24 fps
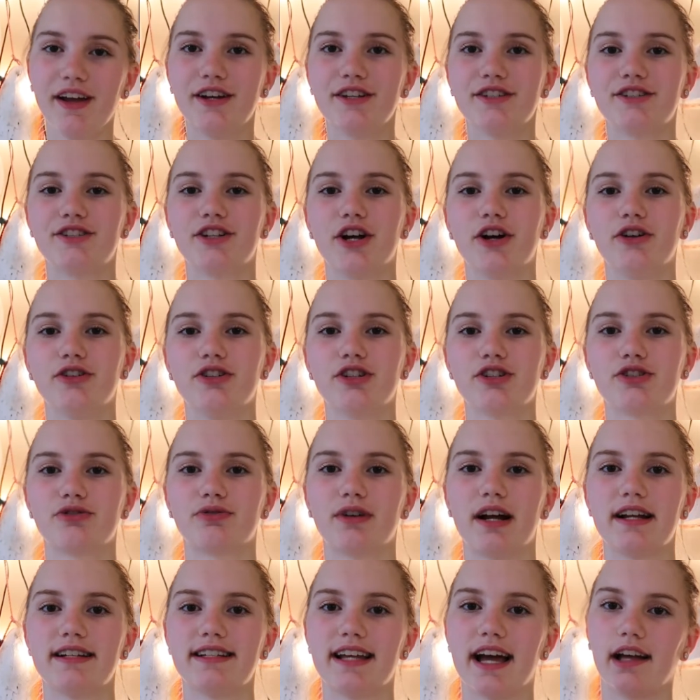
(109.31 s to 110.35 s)
So just
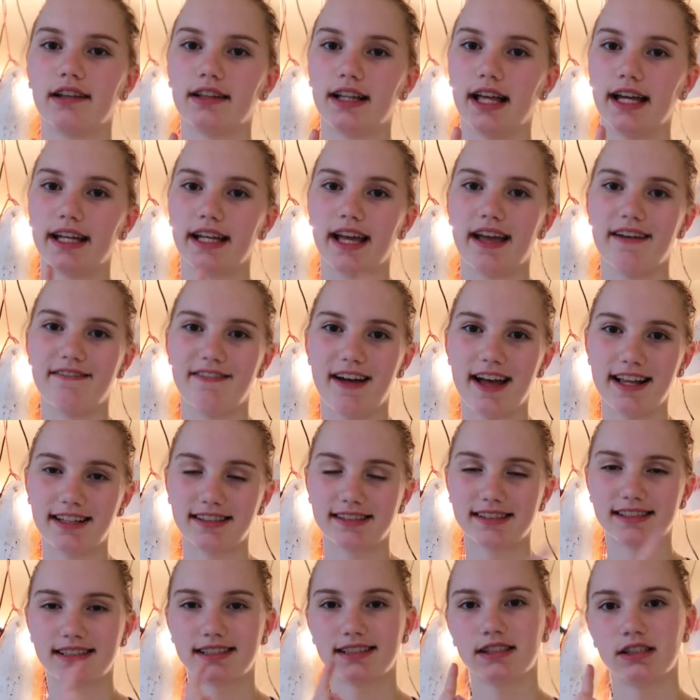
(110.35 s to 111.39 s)
write down like
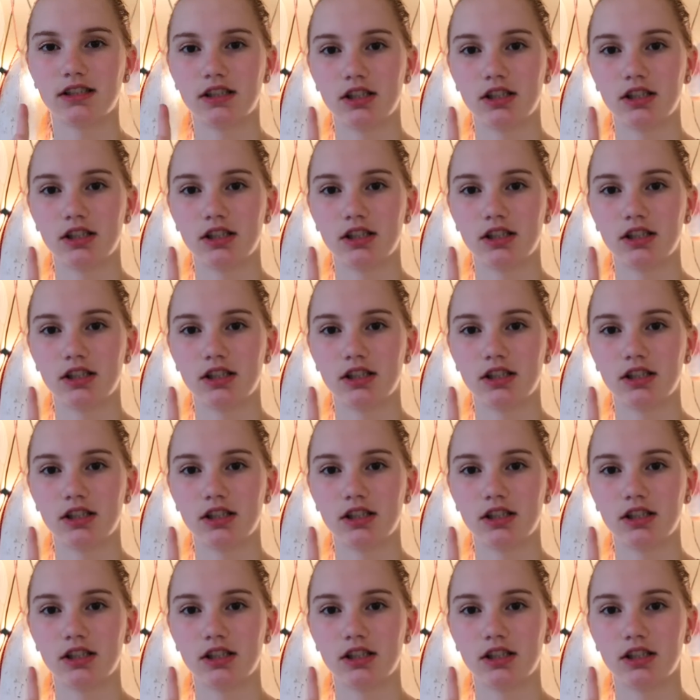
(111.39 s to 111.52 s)
events,